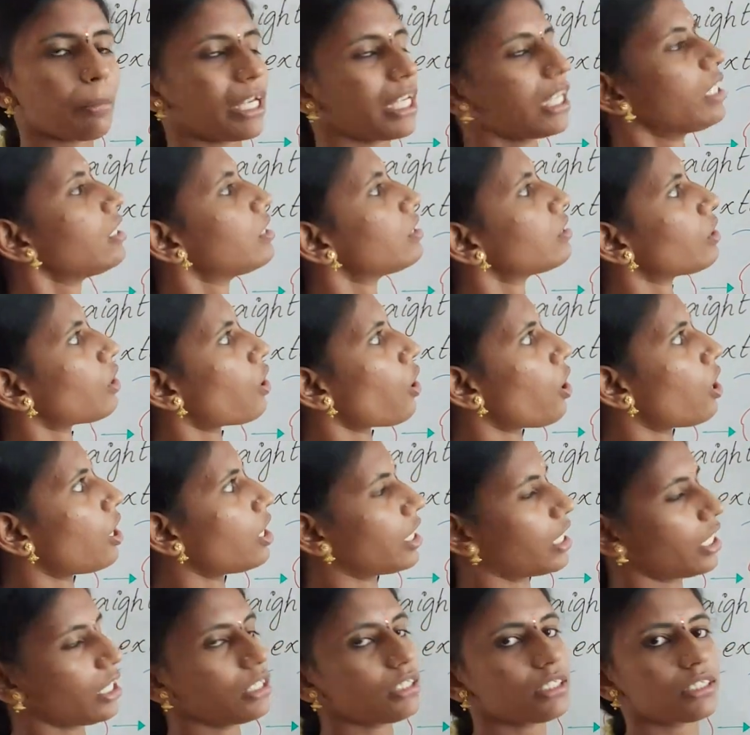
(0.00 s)
be
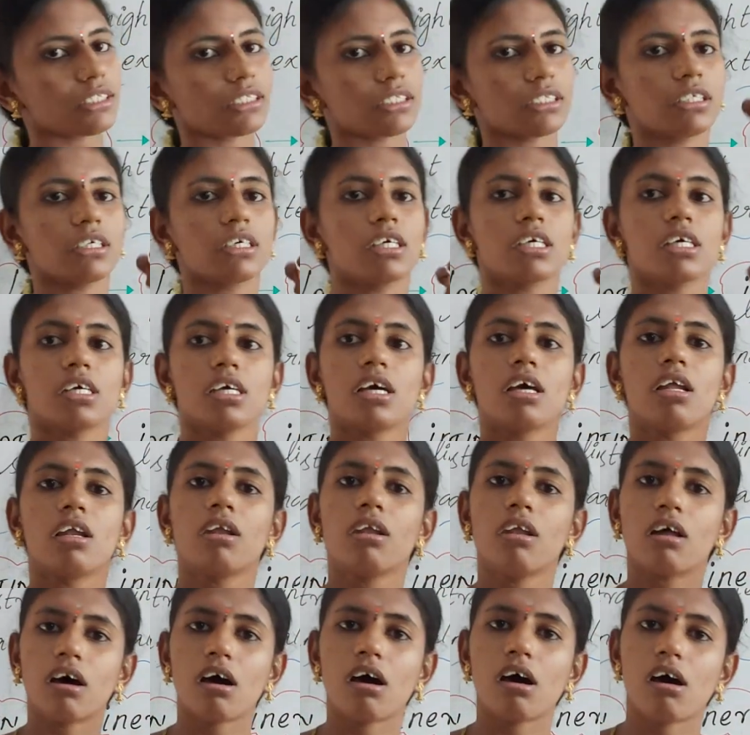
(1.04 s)
called as
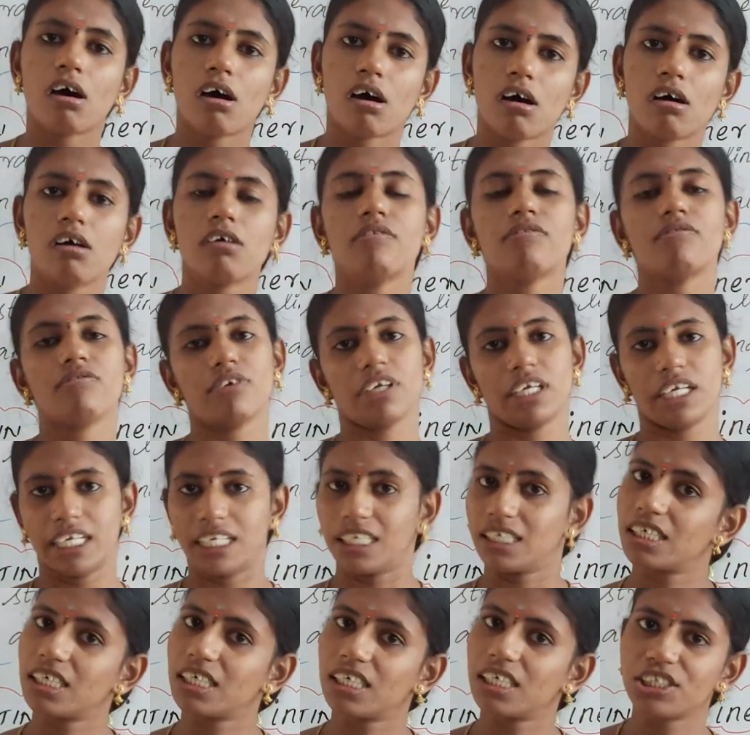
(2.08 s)
law of
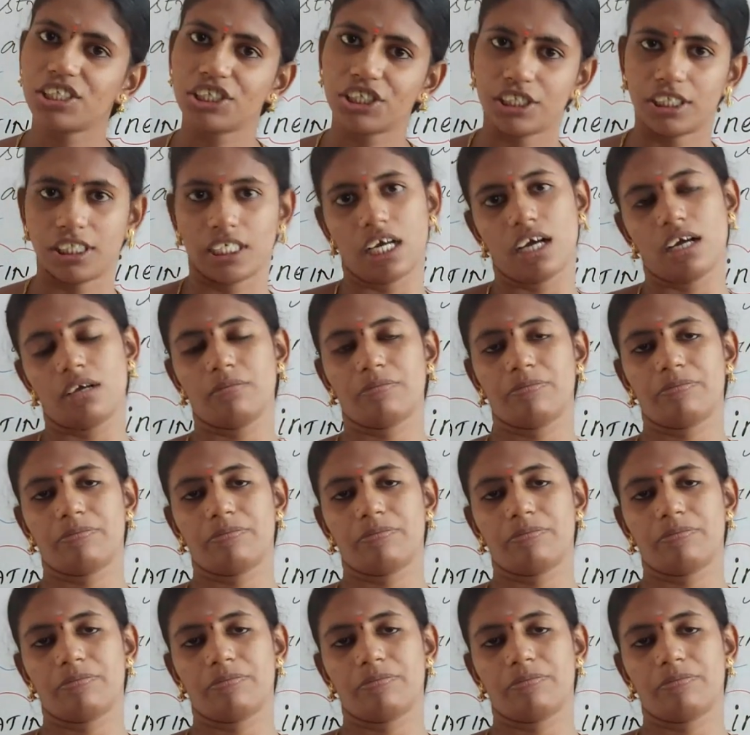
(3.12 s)
inertia.